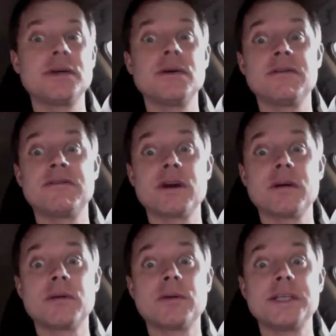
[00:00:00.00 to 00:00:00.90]
and the
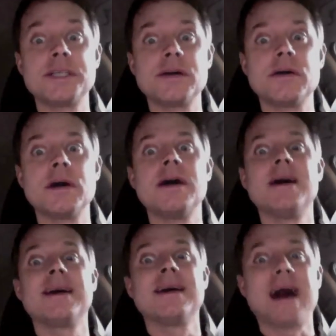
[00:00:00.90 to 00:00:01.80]
variable ratio,
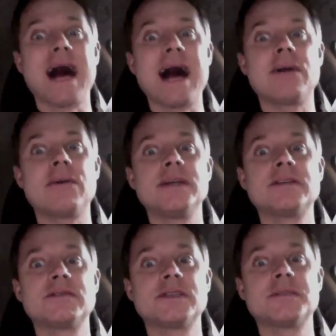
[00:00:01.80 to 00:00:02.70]
get higher rates
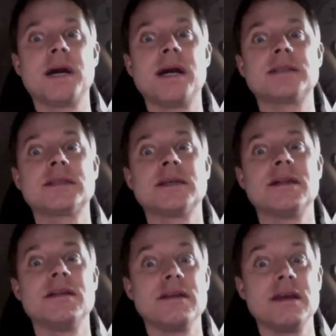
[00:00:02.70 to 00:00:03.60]
of response
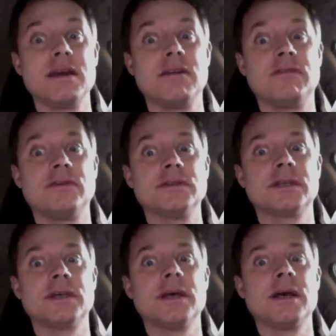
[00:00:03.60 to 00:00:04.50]
than the intervals.
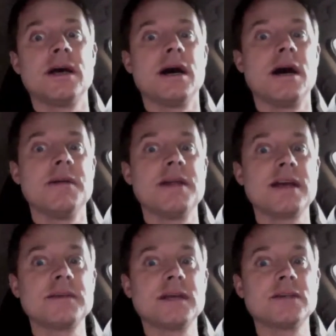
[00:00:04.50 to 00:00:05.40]
And
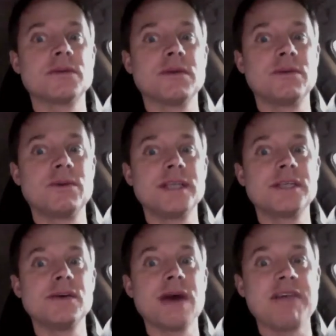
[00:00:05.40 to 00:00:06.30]
that's because with the ratio,
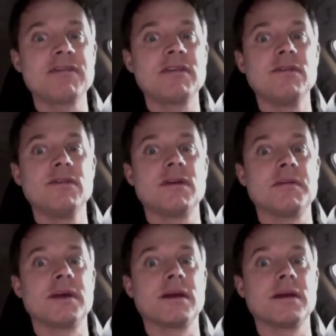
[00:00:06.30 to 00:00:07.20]
you have to do
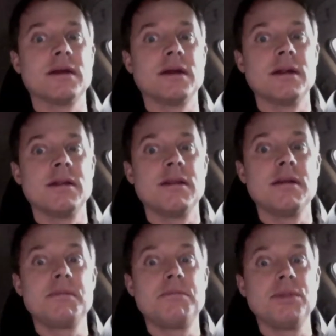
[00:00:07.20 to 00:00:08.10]
something.
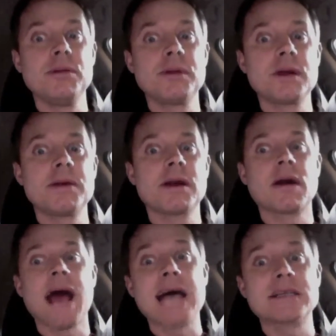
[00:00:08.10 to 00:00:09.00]
The blueberry picker
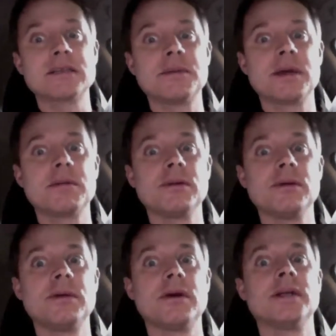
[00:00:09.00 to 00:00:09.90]
has to pick
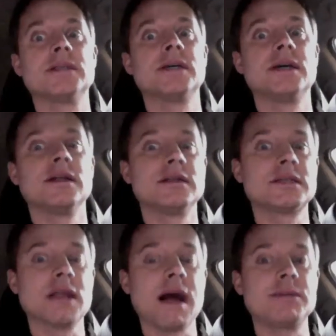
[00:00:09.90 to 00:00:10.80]
blueberries. The
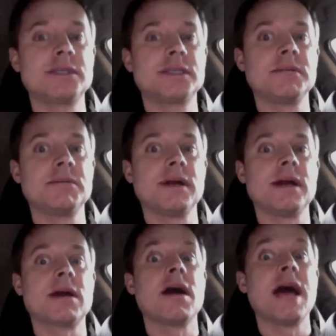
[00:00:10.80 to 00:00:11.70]
slot machine
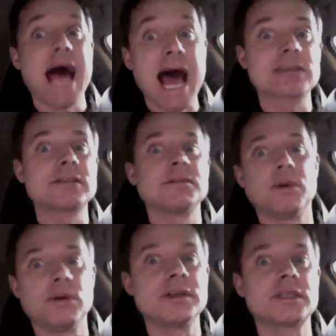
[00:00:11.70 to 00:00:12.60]
player has to
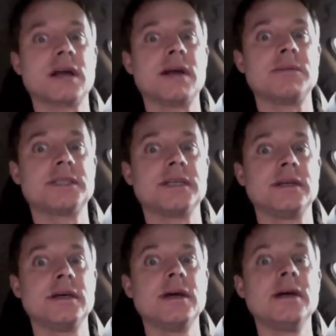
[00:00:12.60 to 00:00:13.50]
pull the slot machine.
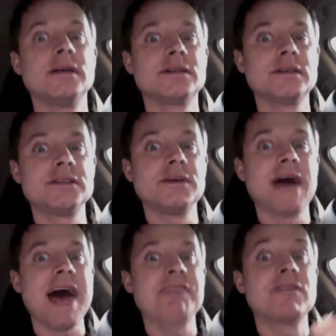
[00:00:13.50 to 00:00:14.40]
Since you
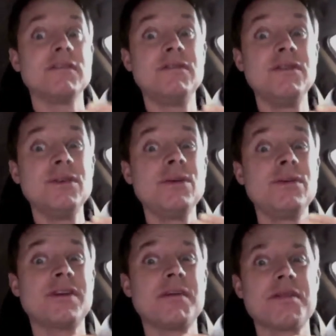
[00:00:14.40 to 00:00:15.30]
have to do
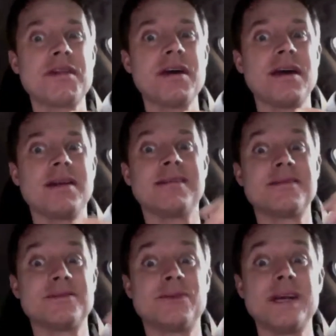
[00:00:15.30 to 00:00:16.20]
something,
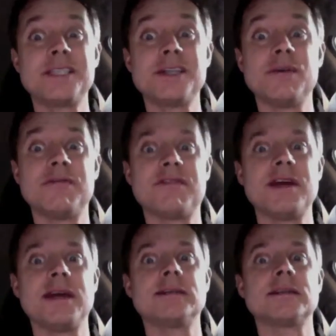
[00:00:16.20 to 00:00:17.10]
this ratio of
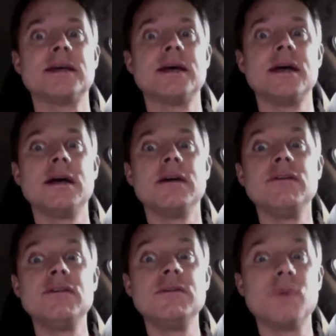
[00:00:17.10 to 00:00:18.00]
things, you
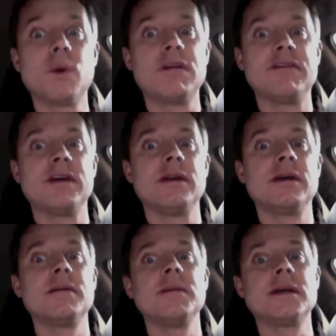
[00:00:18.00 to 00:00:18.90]
do more of it
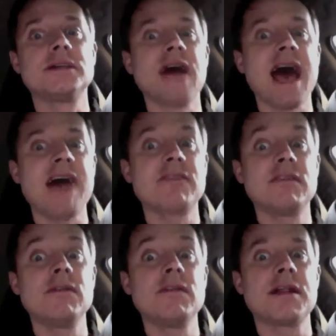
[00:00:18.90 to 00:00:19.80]
because you have to
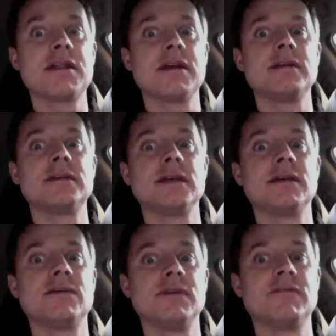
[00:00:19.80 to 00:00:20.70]
do that thing to
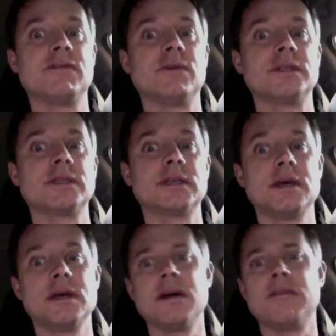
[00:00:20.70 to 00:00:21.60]
get reinforced.
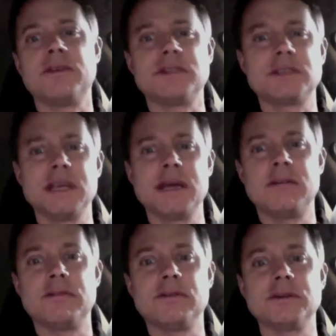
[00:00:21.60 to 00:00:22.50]
Versus the
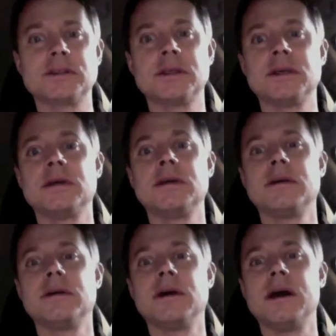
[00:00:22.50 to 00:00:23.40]
intervals,
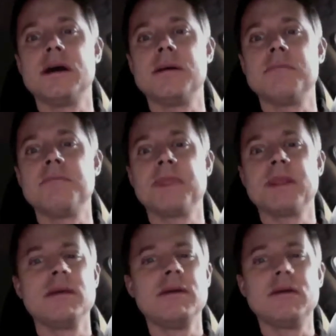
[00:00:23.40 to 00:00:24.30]

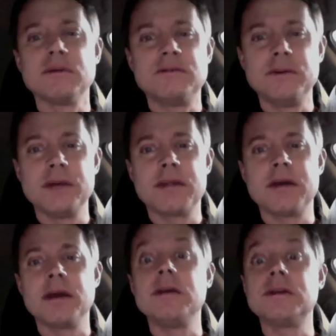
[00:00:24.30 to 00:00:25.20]
you don't do
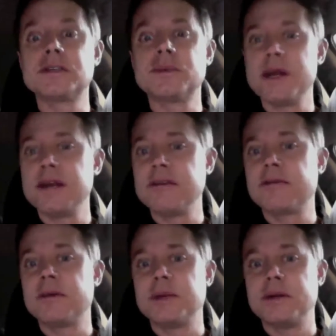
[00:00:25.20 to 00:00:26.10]
anything, you're just waiting
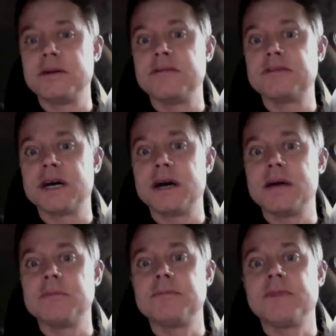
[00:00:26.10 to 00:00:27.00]
for a period of
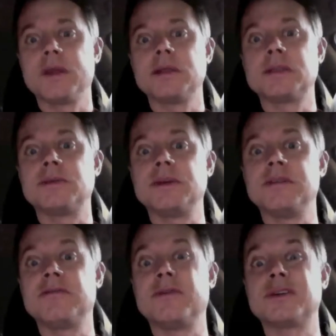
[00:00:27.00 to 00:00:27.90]
time. So
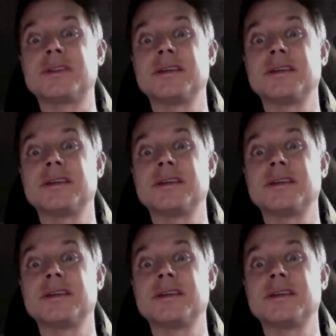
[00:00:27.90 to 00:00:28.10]
reinforced